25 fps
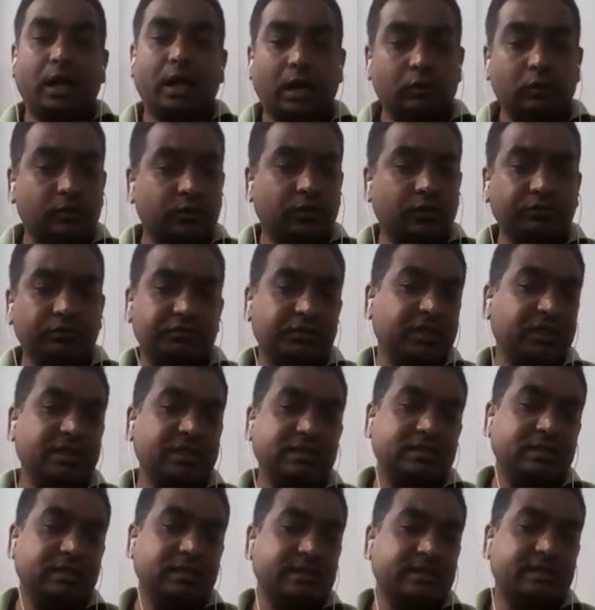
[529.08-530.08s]
Out of
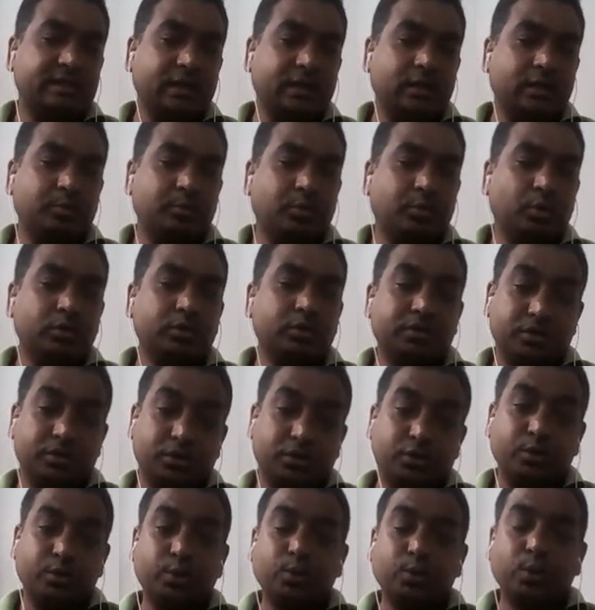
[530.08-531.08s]
these listed books,
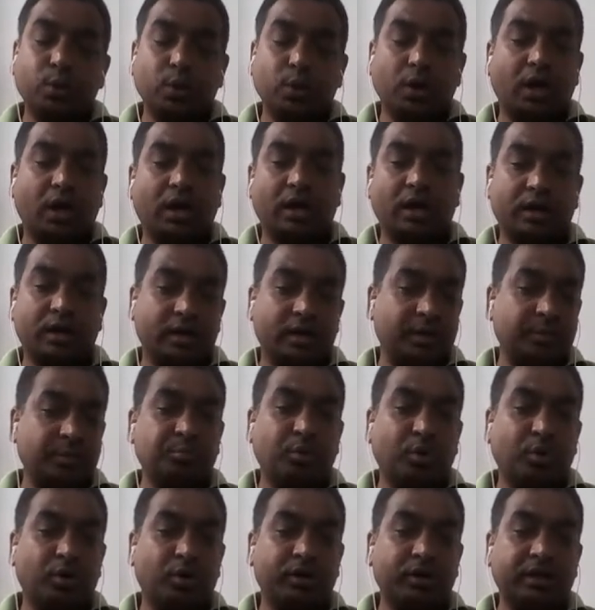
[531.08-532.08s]
two are
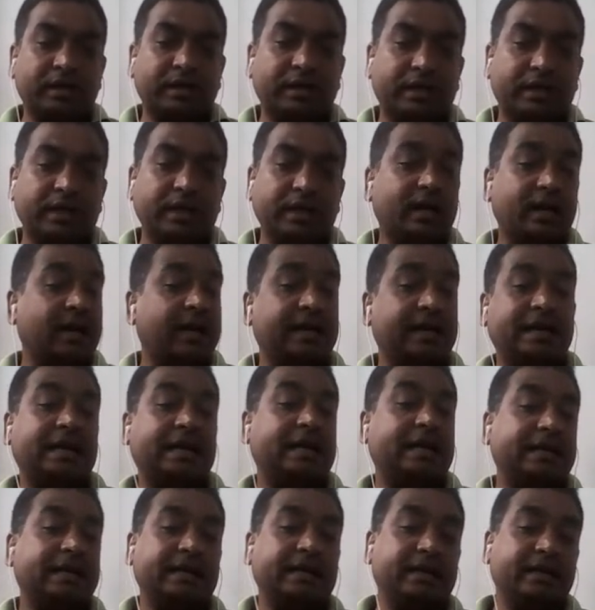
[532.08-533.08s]
importantly
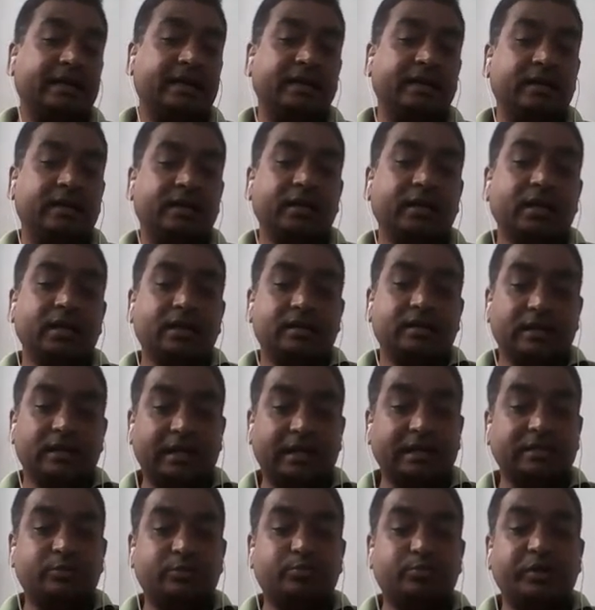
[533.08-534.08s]
highlighted here.
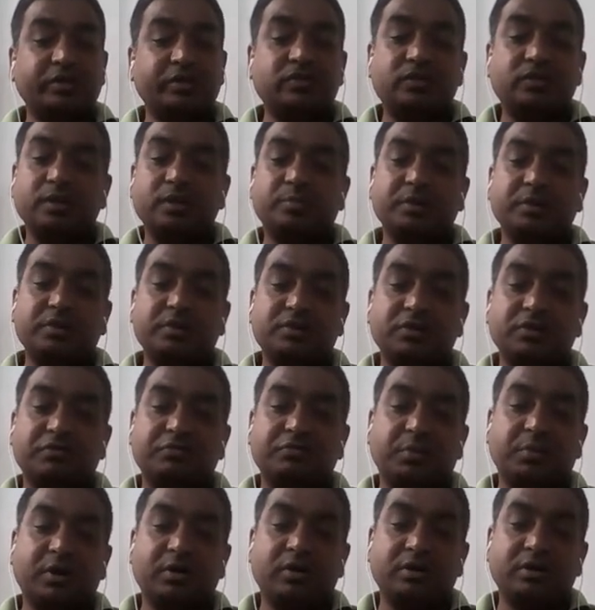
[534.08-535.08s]
That is Principles
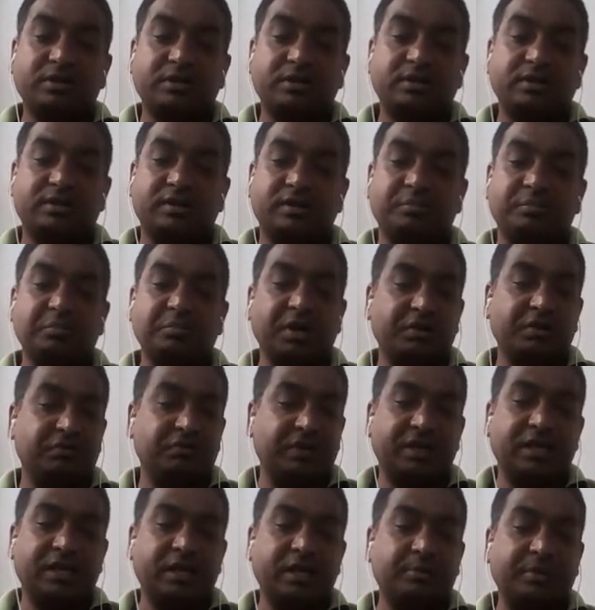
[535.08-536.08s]
of Power System by
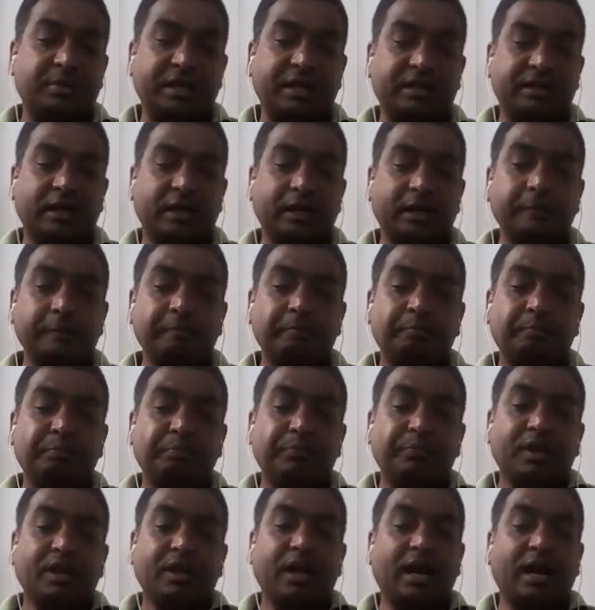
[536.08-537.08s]
V.K. Mehta
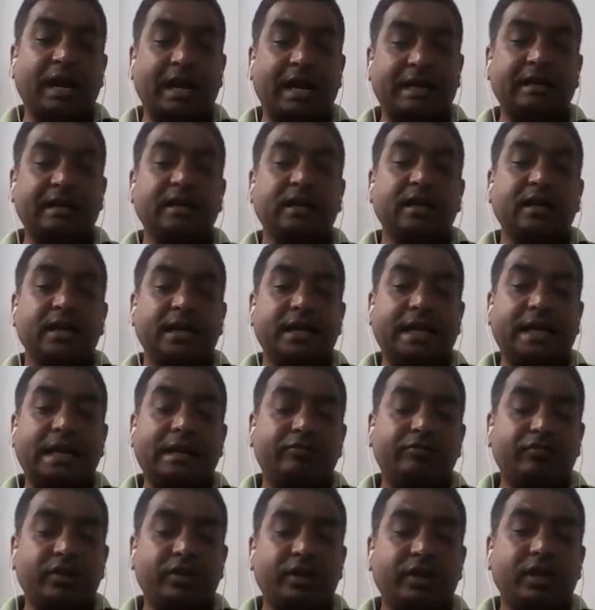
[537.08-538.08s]
and
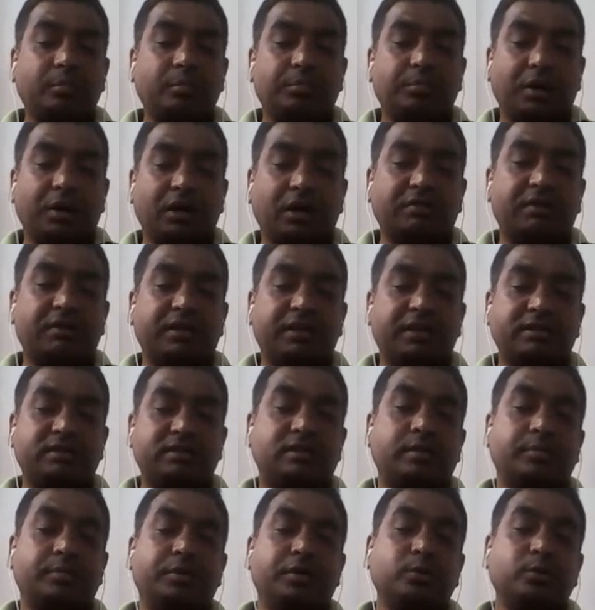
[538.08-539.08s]
Electrical Power
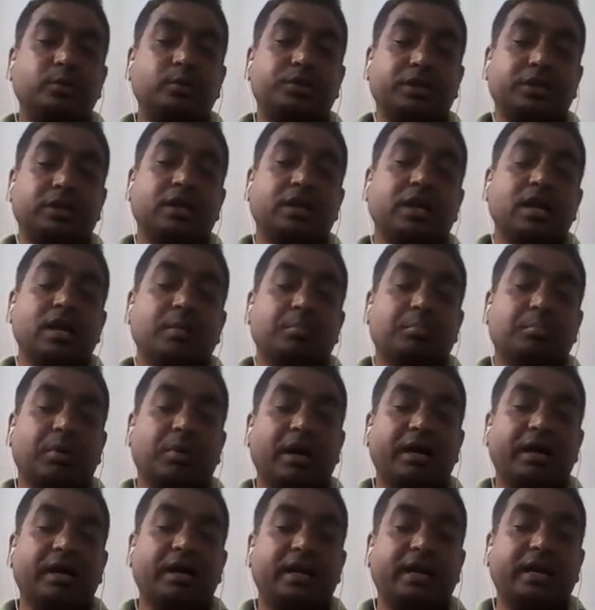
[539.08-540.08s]
Distribution
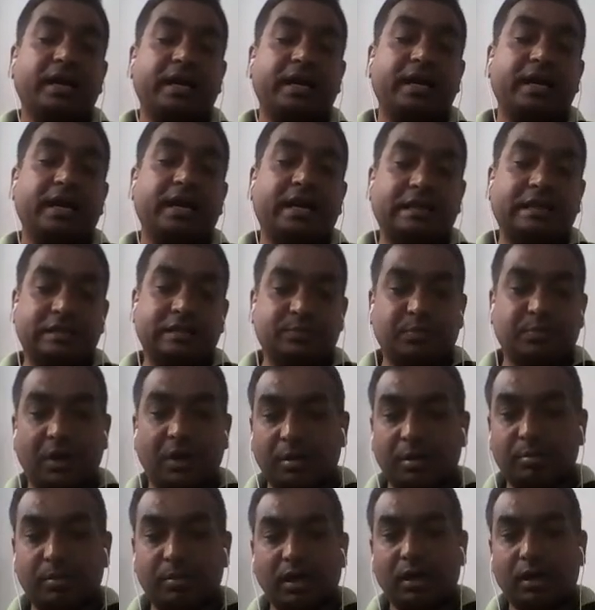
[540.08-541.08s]
by A.S.
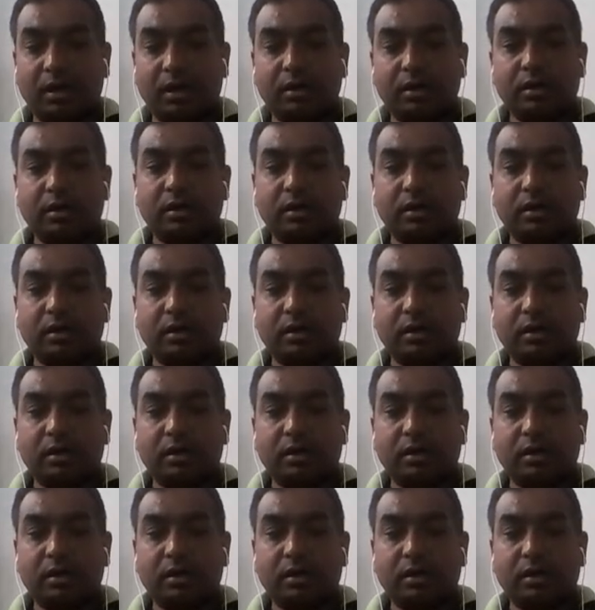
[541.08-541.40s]
Pabla.